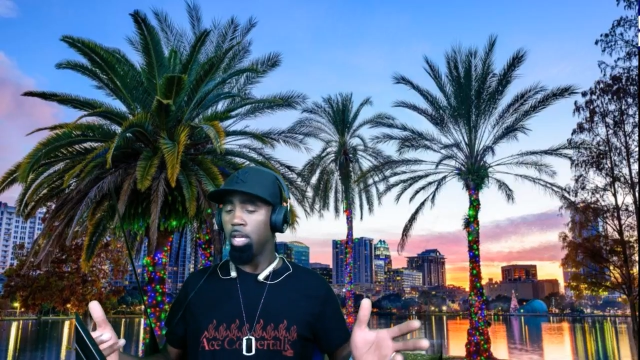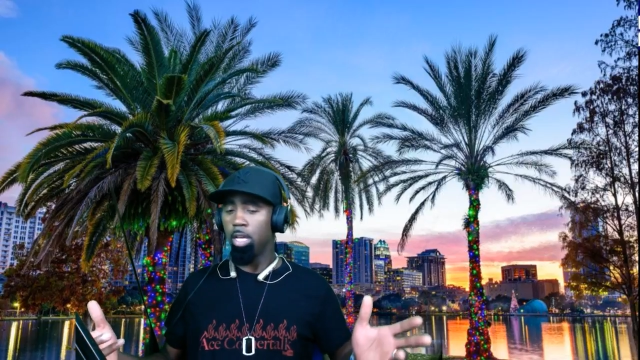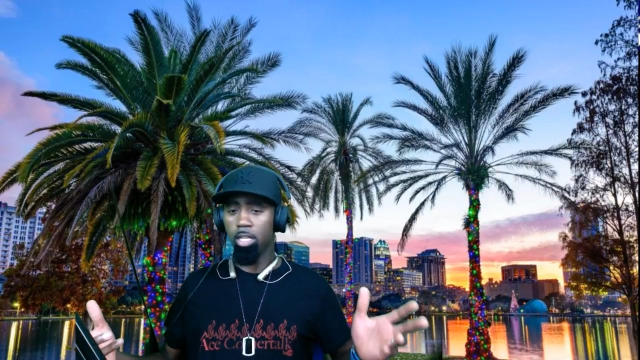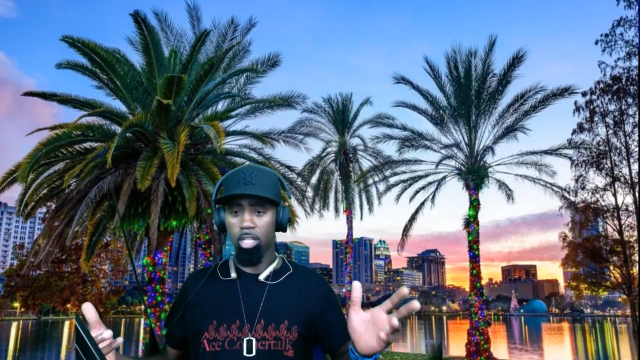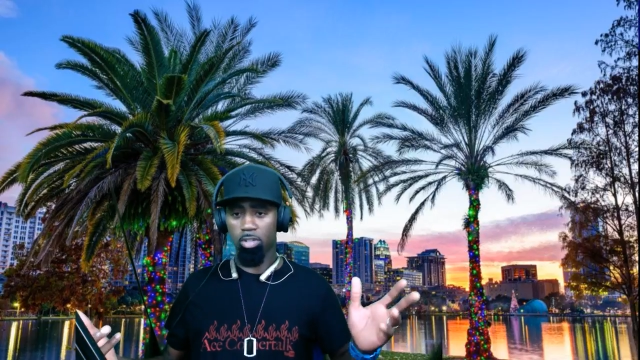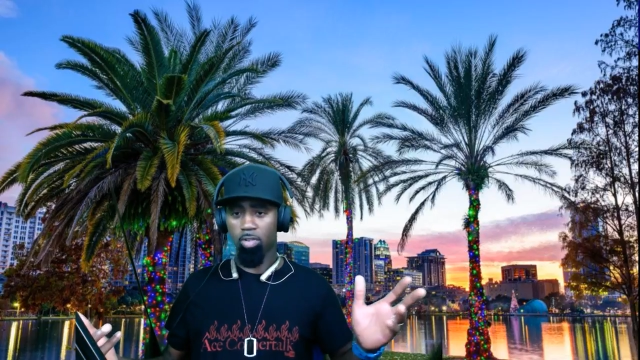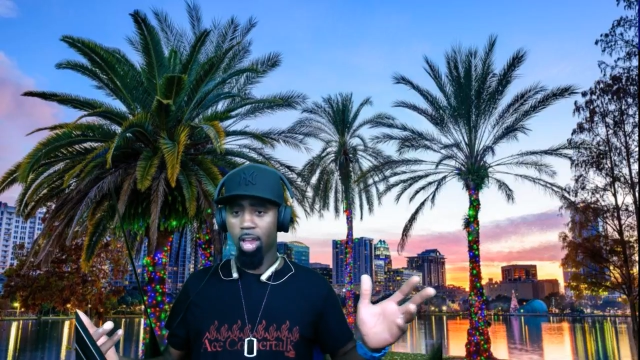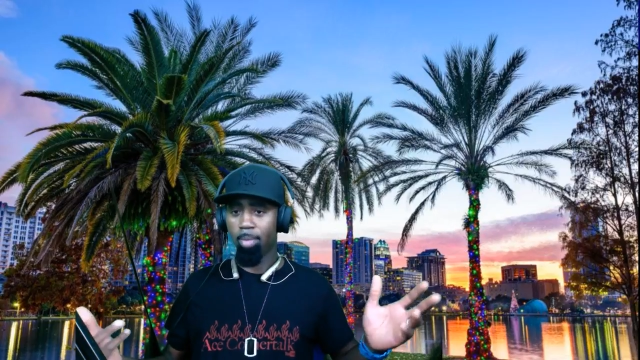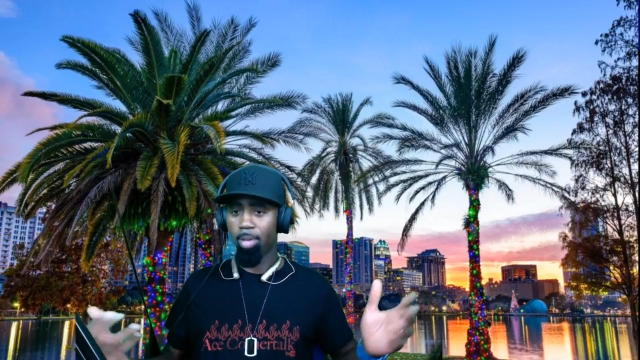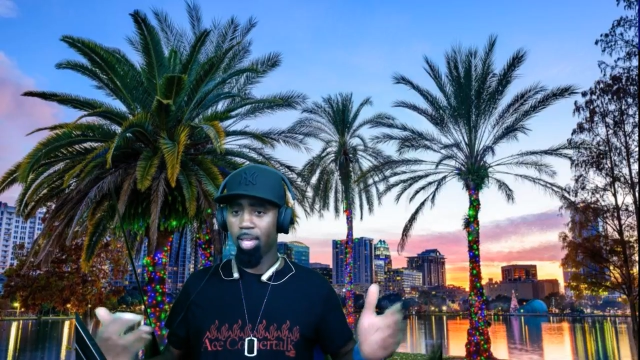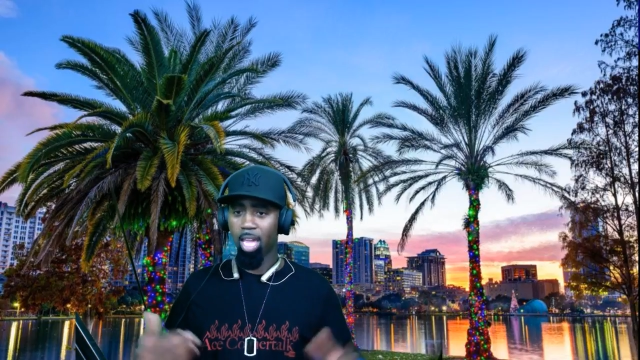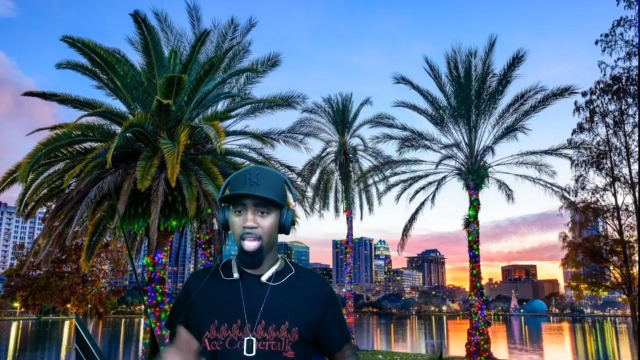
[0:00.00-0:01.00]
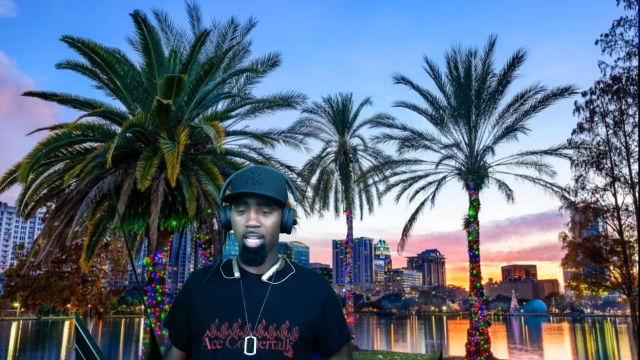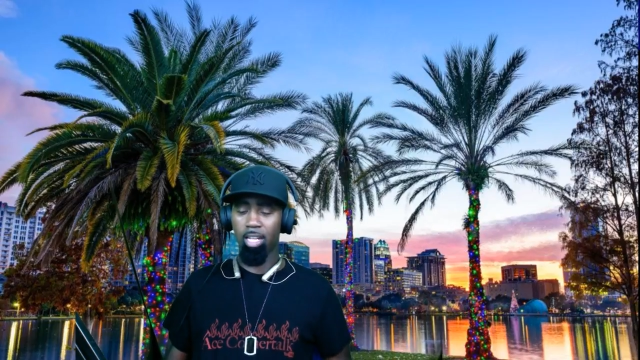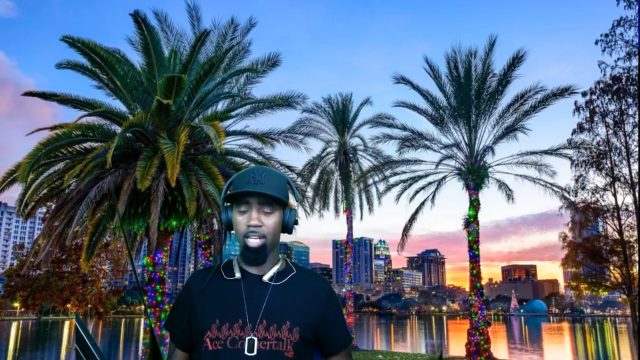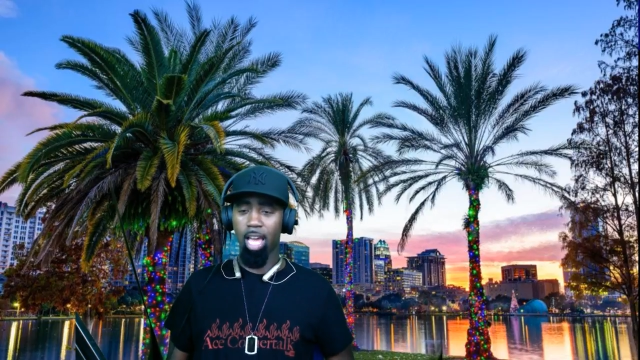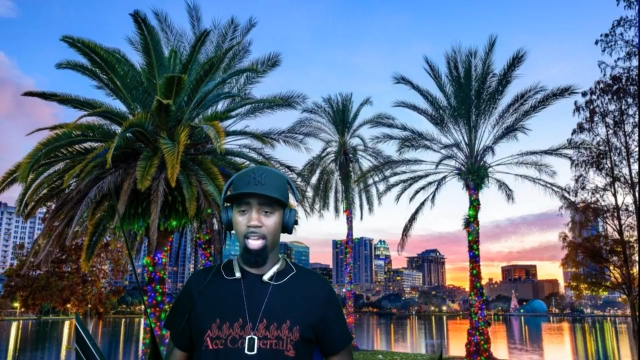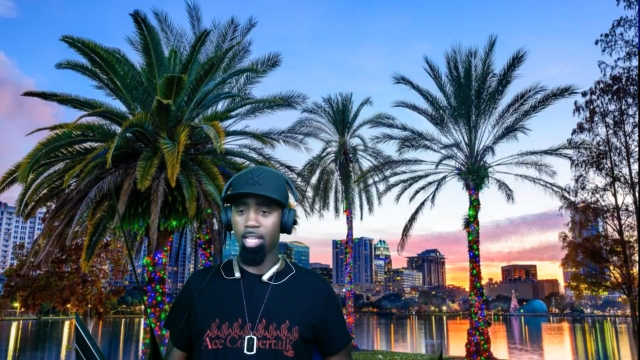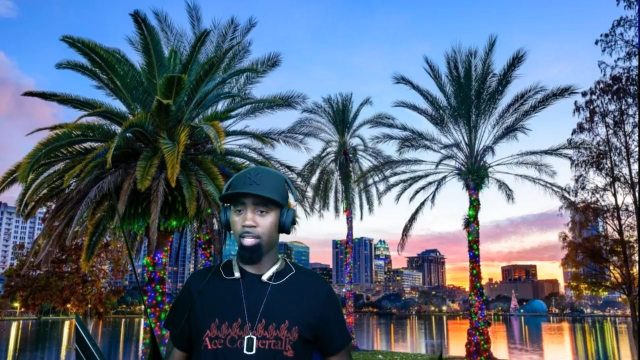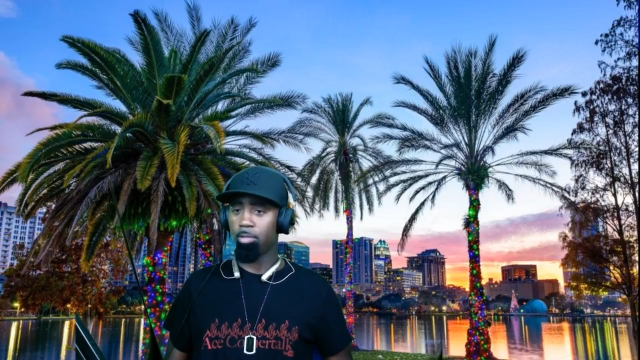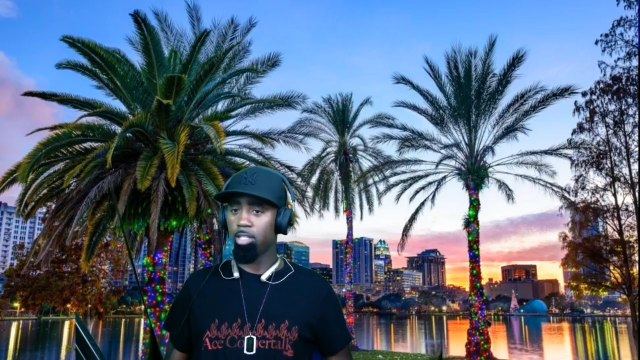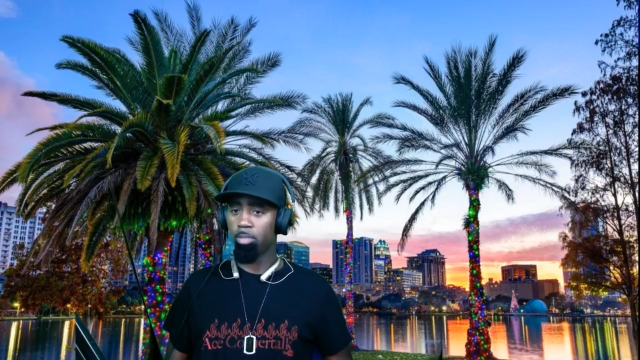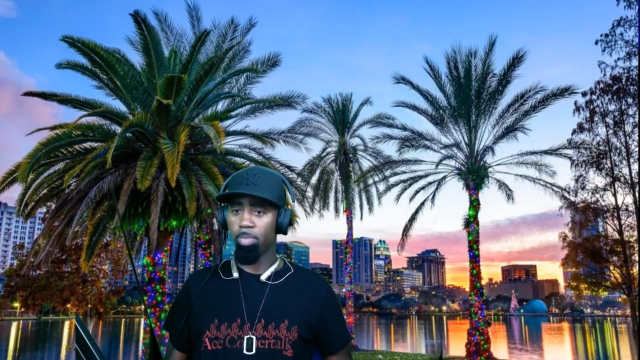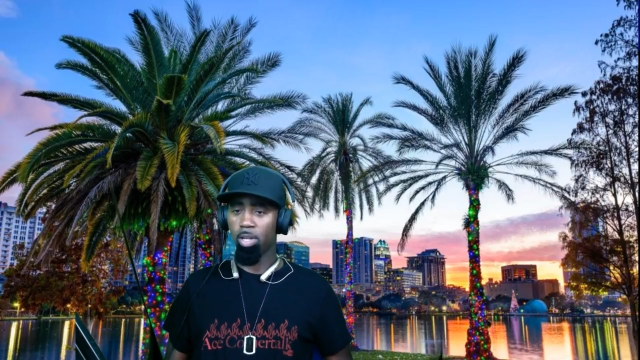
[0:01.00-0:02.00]
and just grab a hand at night and
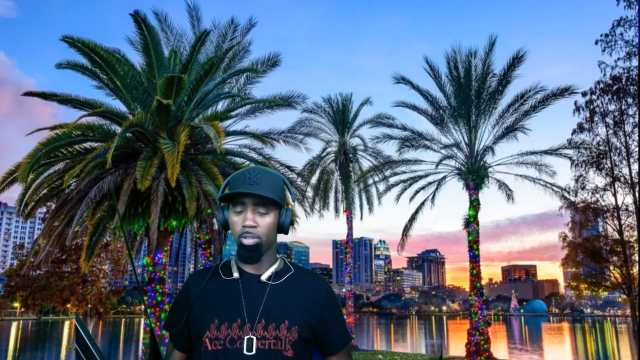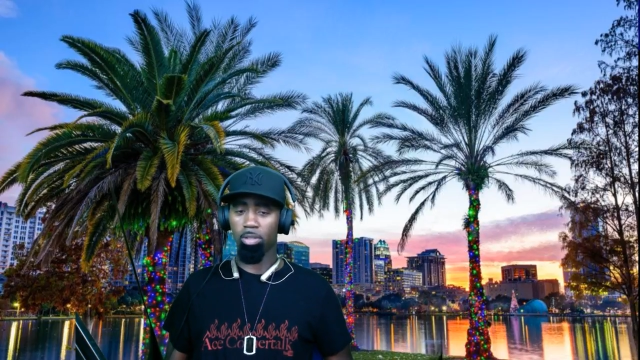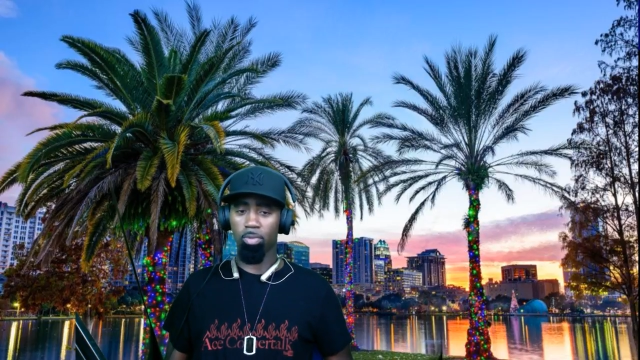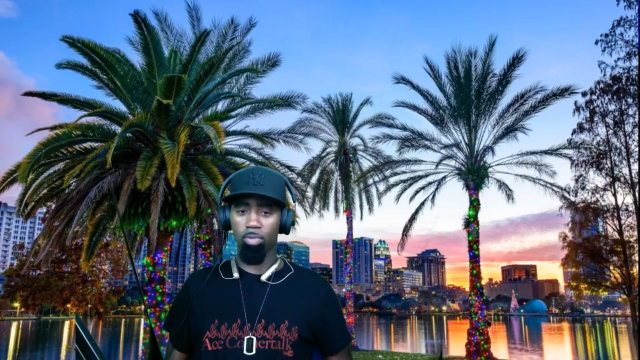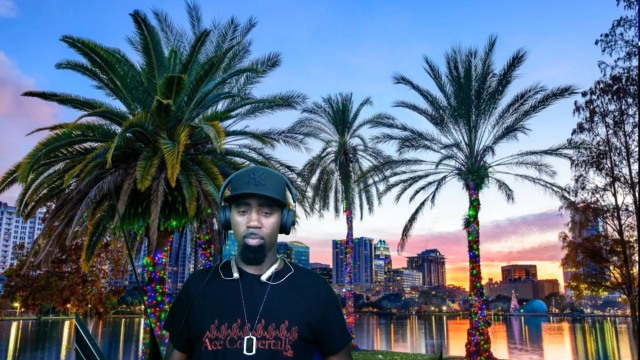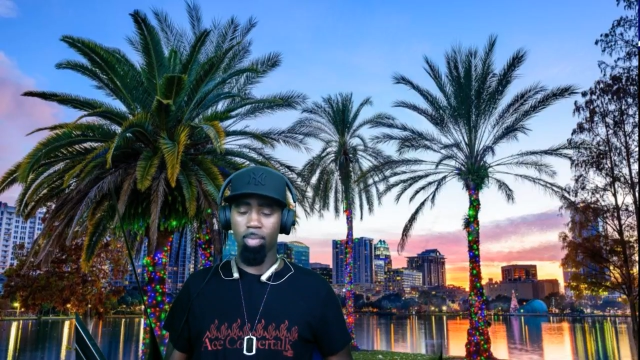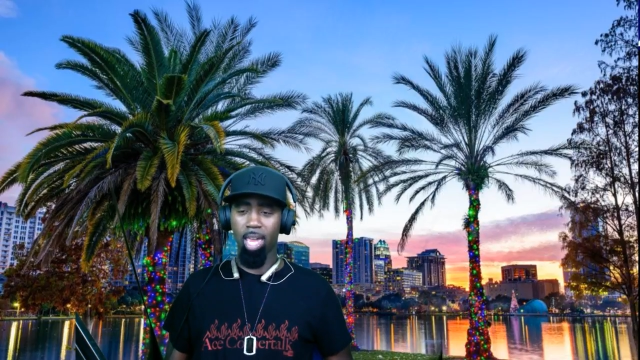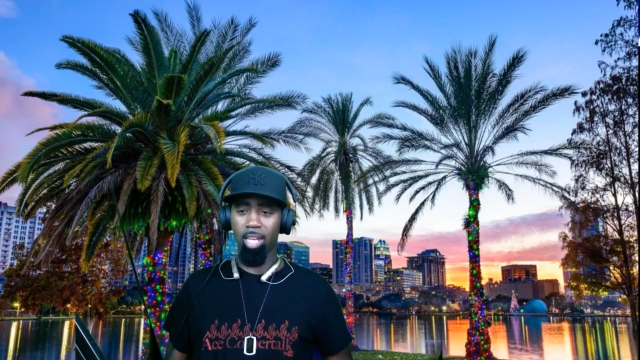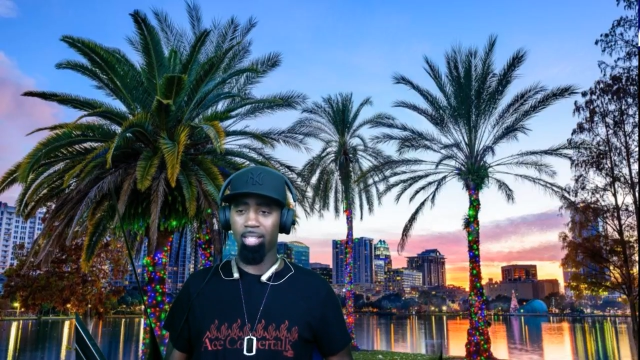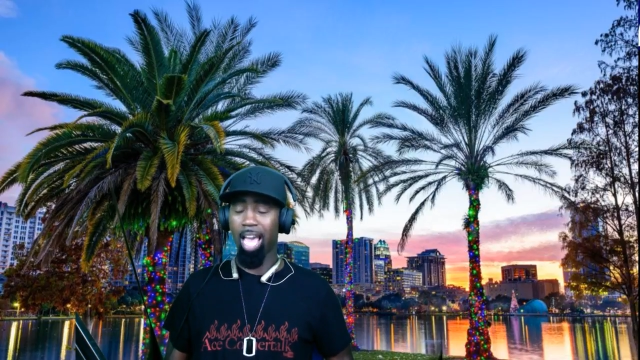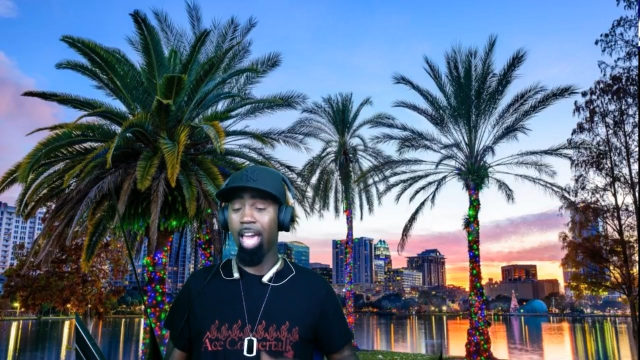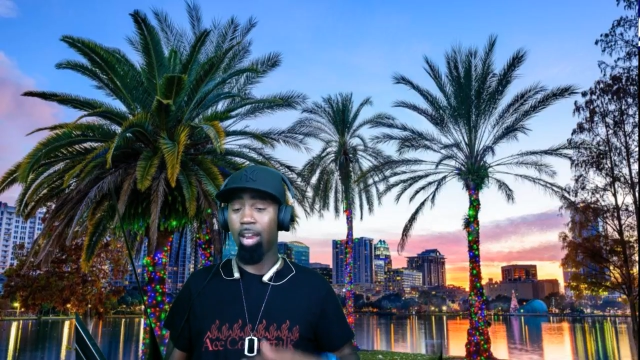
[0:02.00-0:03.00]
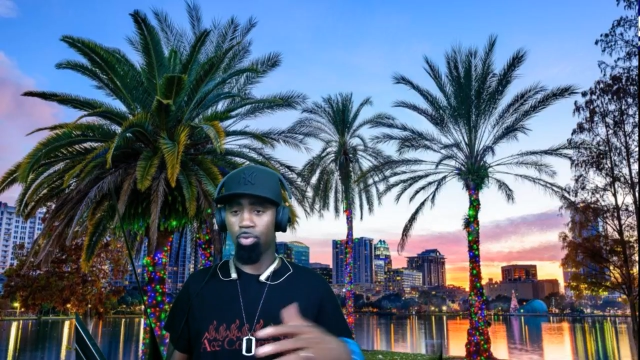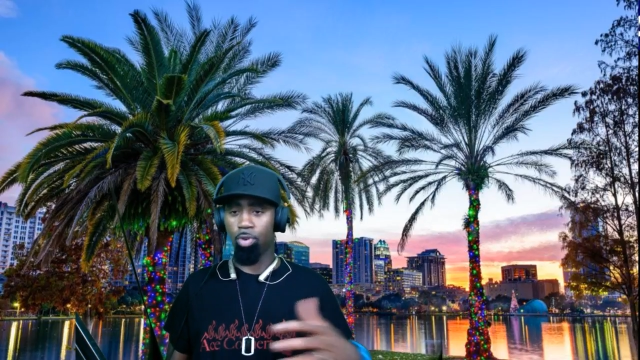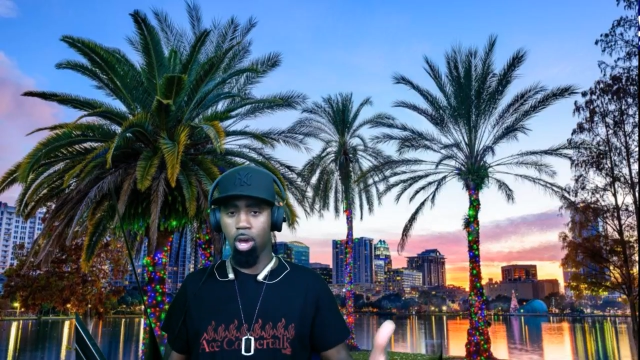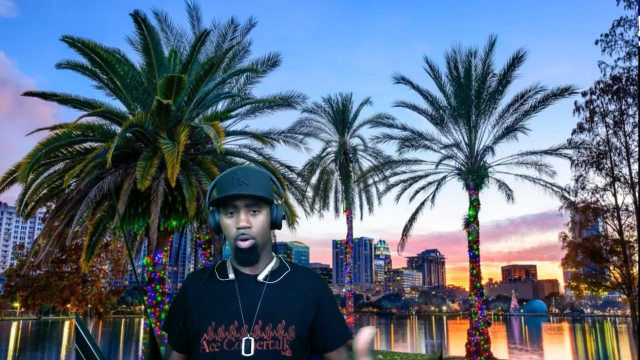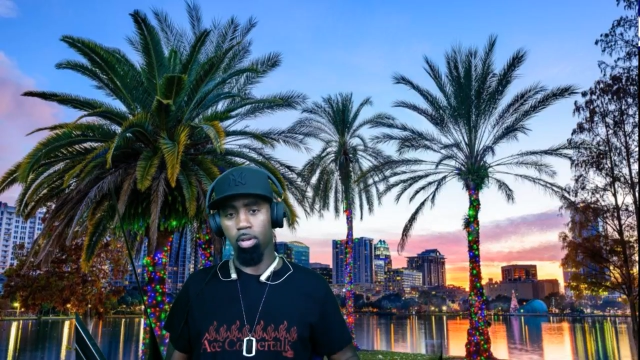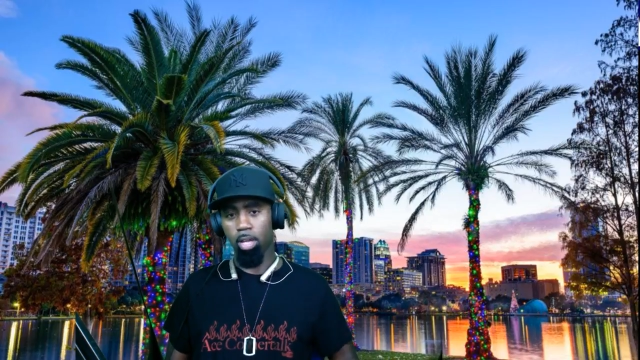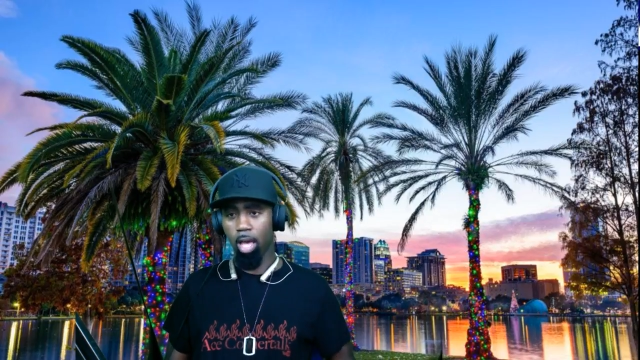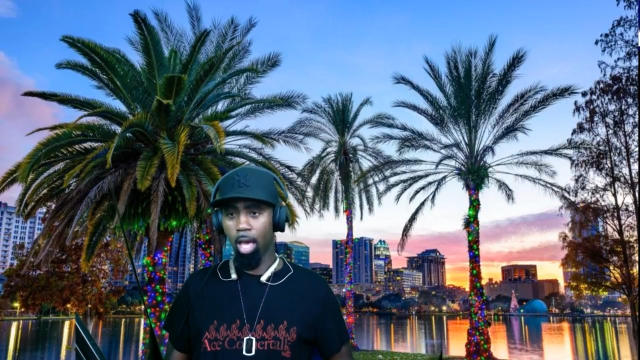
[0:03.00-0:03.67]
just be on some romantics. I don't know.